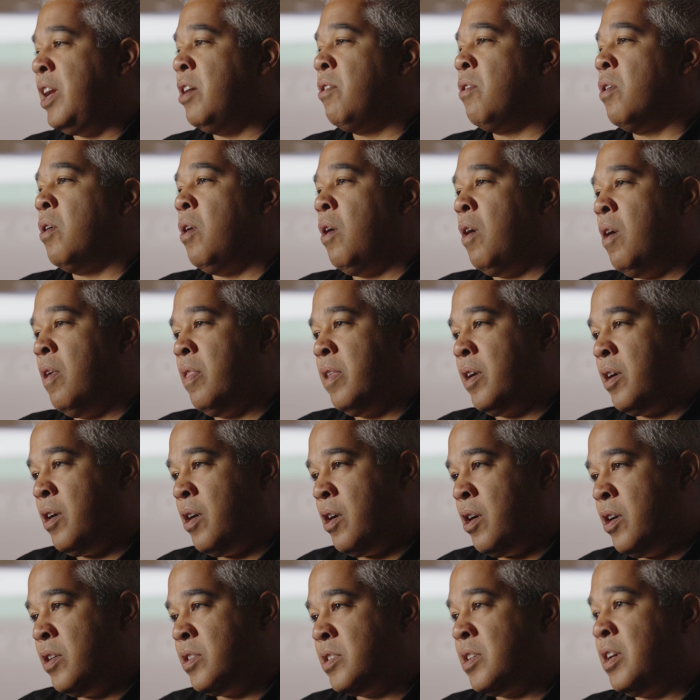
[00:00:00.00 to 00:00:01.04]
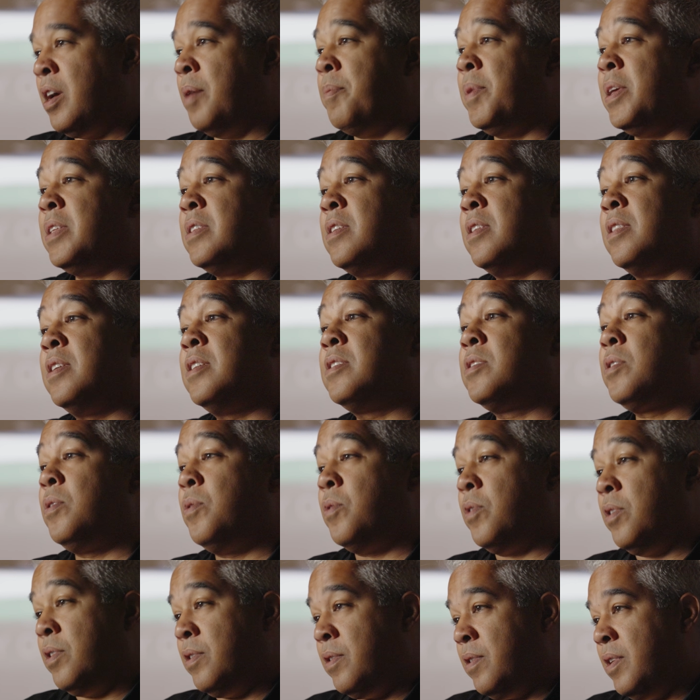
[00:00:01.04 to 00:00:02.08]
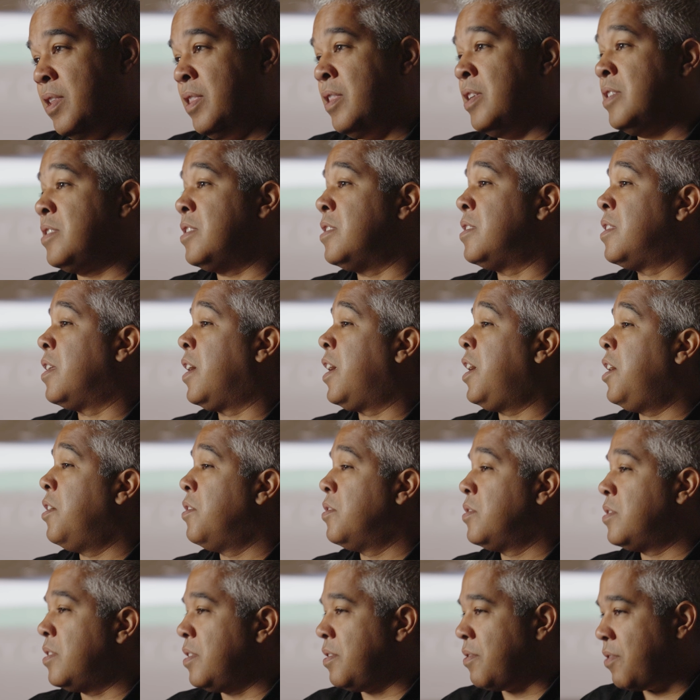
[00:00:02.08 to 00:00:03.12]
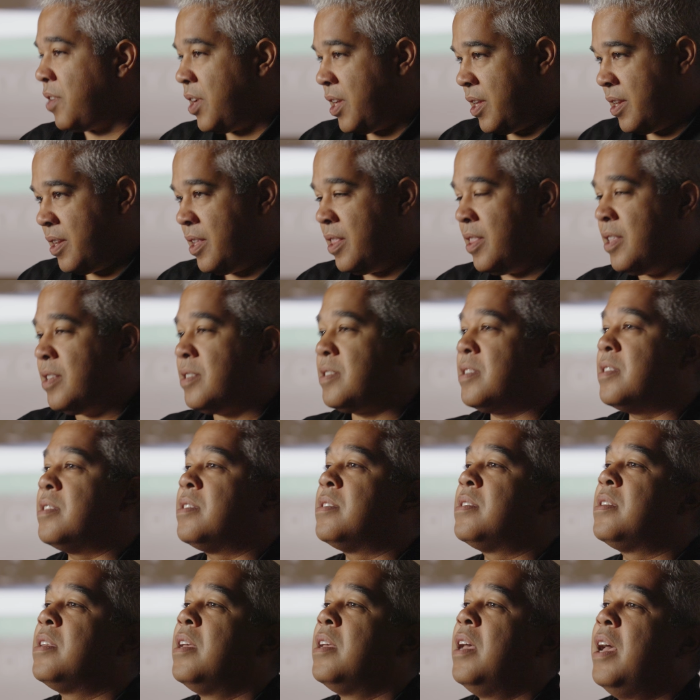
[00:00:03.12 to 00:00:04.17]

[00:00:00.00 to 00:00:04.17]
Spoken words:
Here are all the cars coming to this corner, and this is the gears they're in, and this is